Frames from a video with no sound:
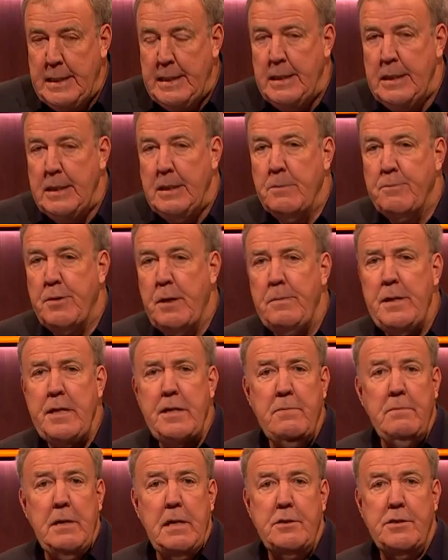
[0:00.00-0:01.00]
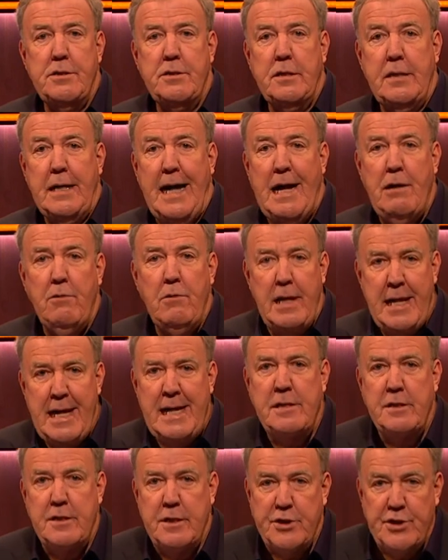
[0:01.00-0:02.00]
Probably the most
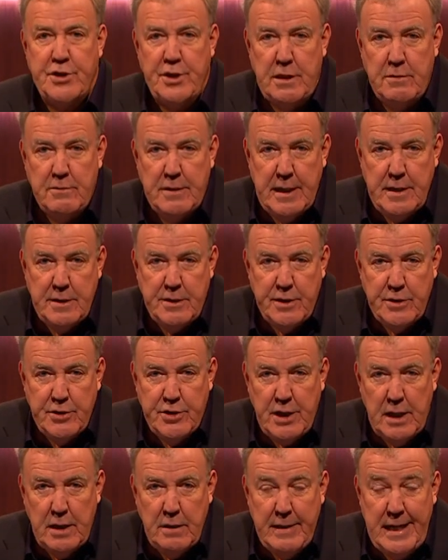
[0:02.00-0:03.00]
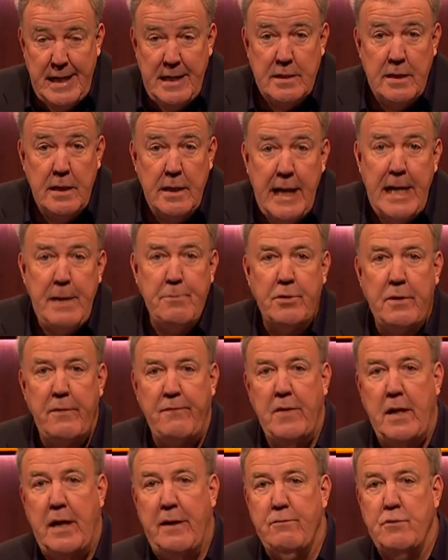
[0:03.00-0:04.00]
outlandish new dating show is Labour of
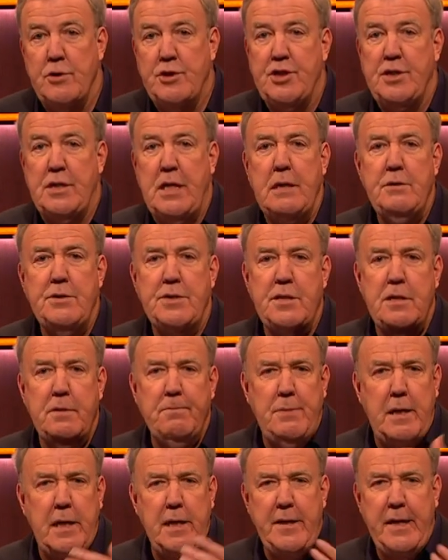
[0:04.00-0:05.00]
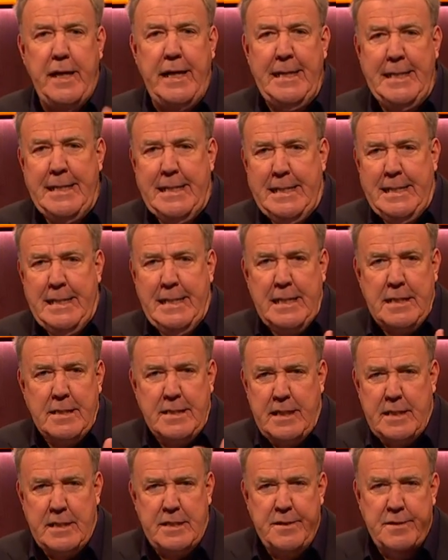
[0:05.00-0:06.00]
Love, which is hosted by the
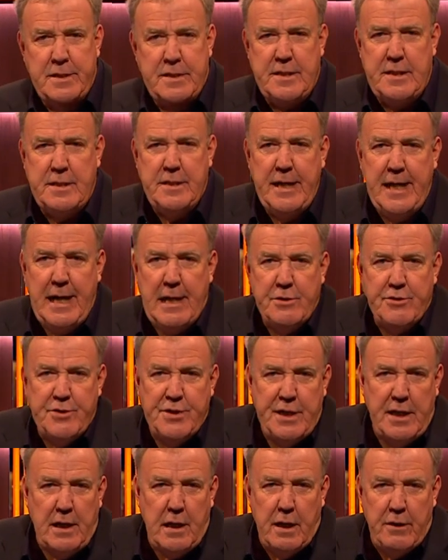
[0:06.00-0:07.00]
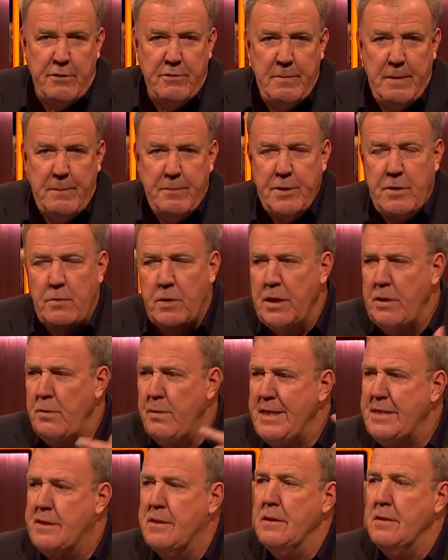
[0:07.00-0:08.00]
Sex and the City actress you can't remember, the one who
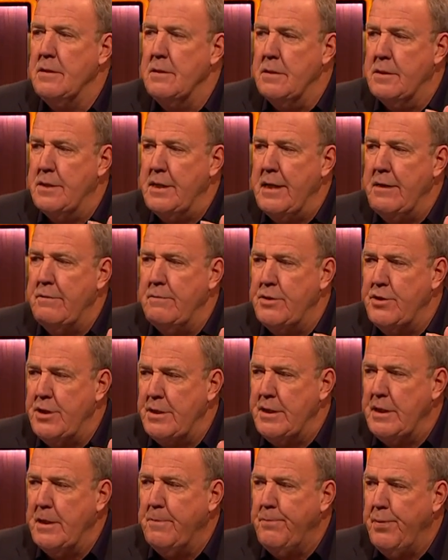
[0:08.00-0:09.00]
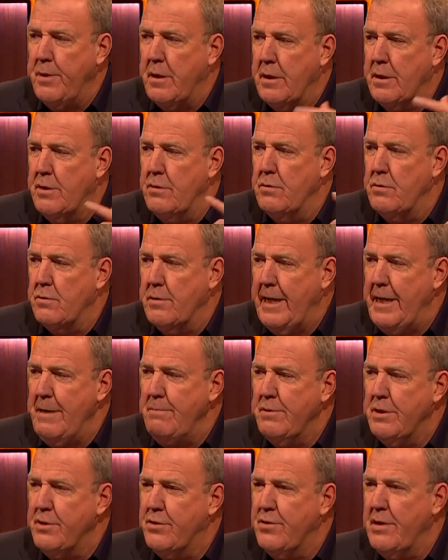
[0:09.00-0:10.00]
isn't Sarah Jessica Parker or Kim
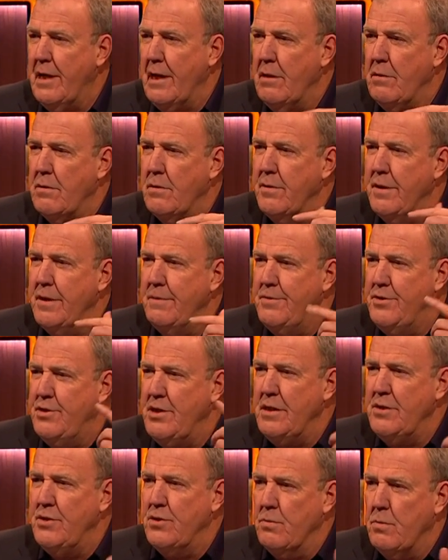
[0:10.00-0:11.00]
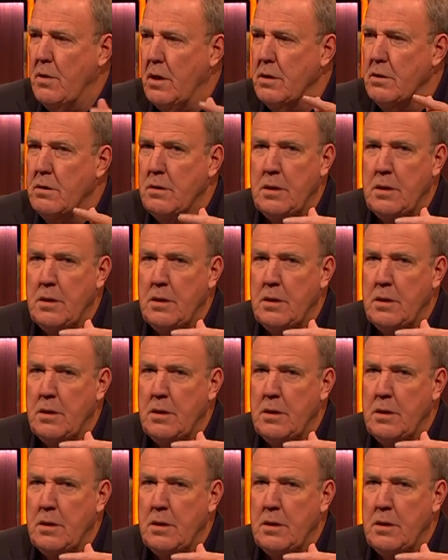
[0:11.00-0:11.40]
Cattrall or the ginger one.